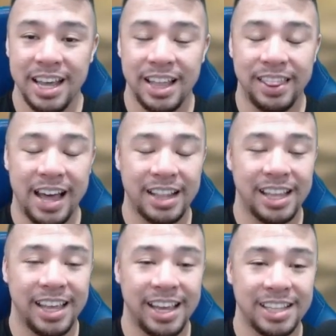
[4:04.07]
that
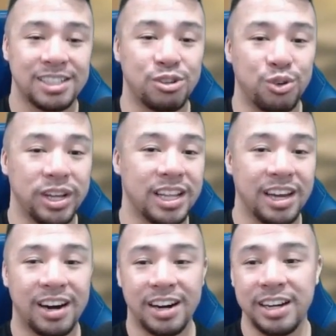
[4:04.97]
hits really
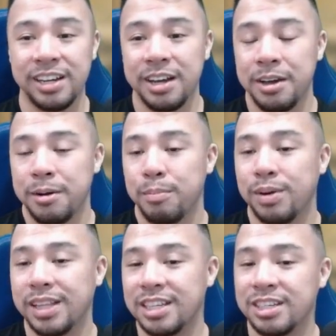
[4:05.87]
hard.
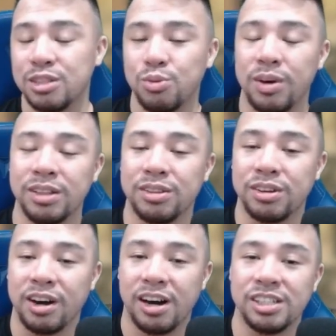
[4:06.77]
But I just want to
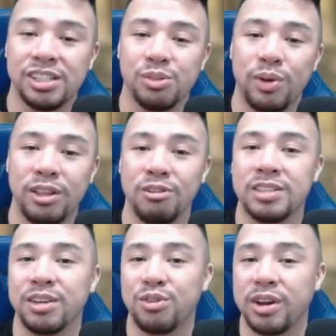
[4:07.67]
caution, when
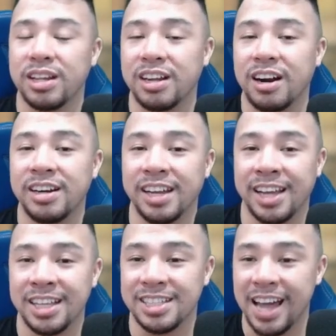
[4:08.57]
using Royal Guard
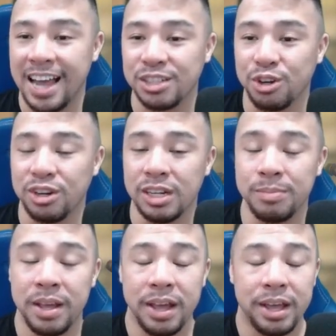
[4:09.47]
against the Ice
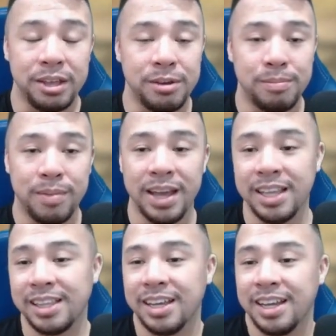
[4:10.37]
Golem, you
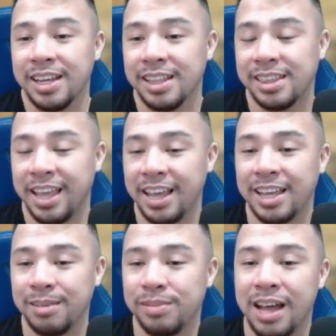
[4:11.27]
might take
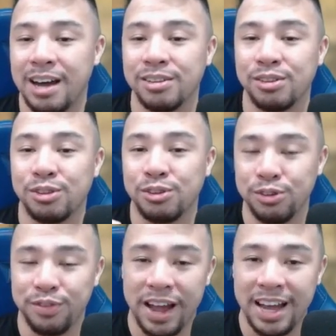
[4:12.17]
him down
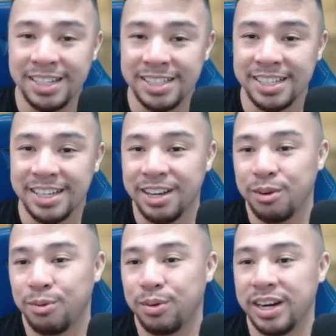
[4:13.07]
too fast,
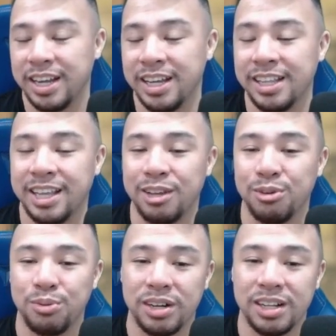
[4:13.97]
wherein he
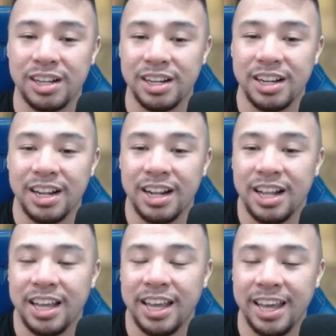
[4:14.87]
will
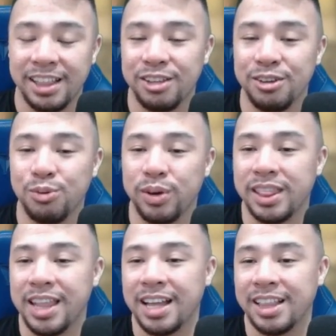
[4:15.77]
hit you
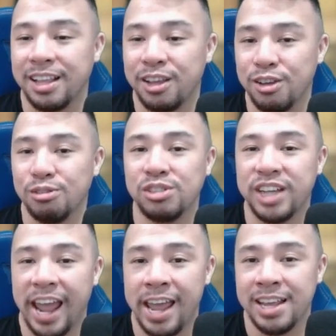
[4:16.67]
with that huge
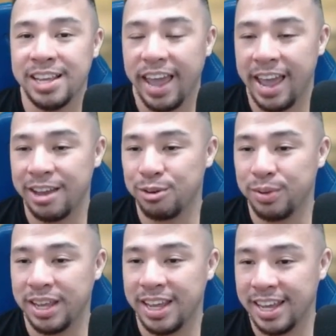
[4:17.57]

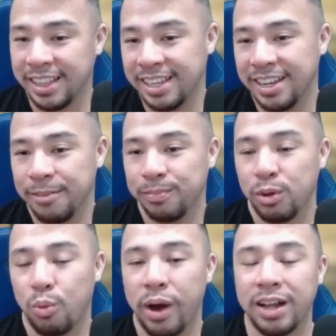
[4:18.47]
AoE hit
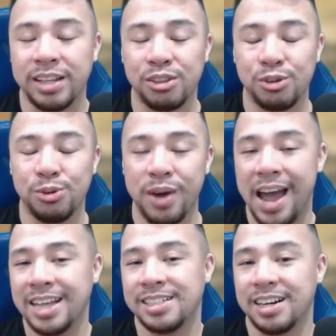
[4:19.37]
while the 2
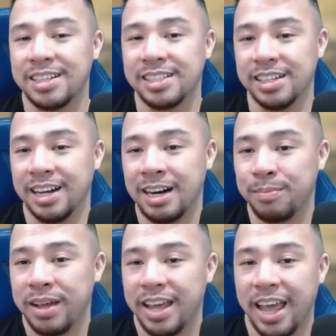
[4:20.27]
adds are still
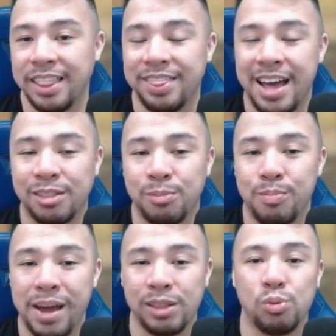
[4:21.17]
up, and that
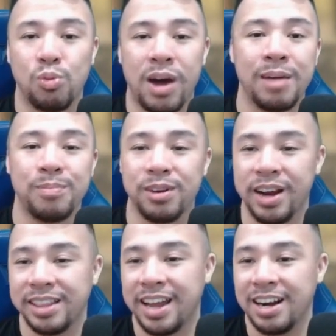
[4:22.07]
might wipe your
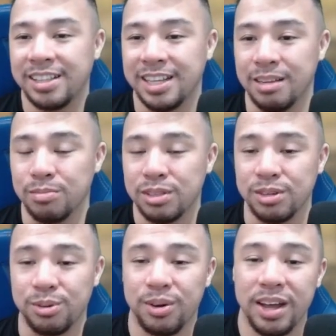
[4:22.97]
entire team.
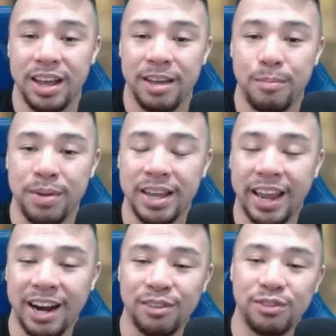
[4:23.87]
So be
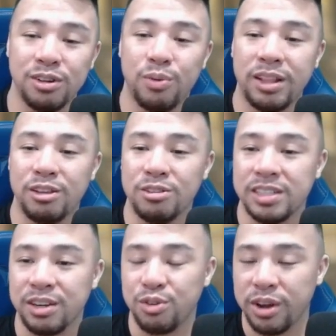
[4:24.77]
careful when
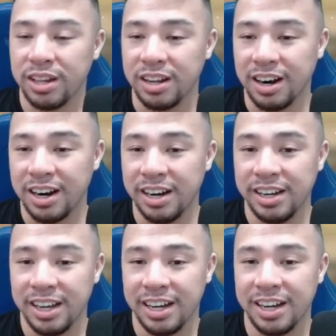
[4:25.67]
using Royal
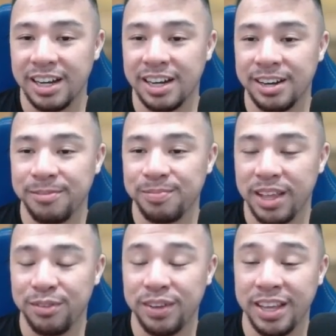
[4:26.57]
Guard.
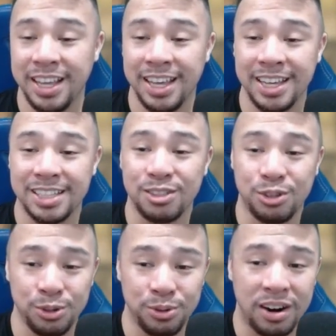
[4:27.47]
If he hits
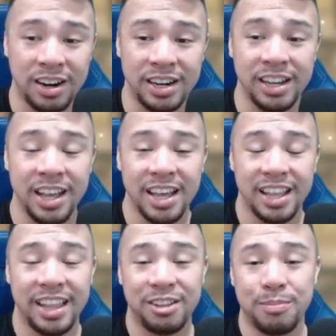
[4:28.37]
too hard,
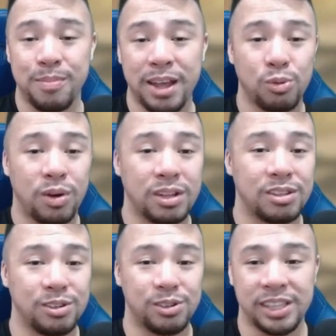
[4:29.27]
then you might want
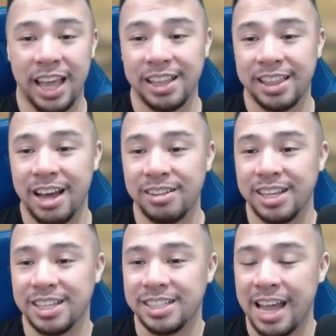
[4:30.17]
to take down
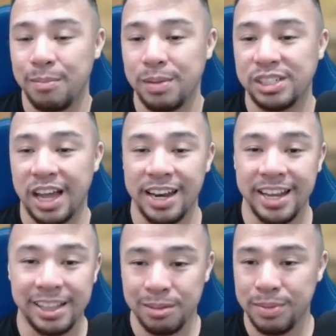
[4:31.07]
his damage a
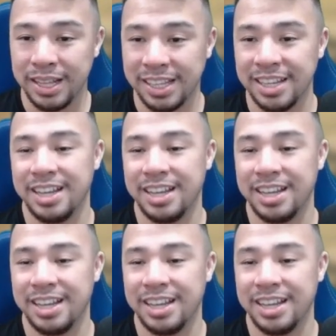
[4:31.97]
little bit,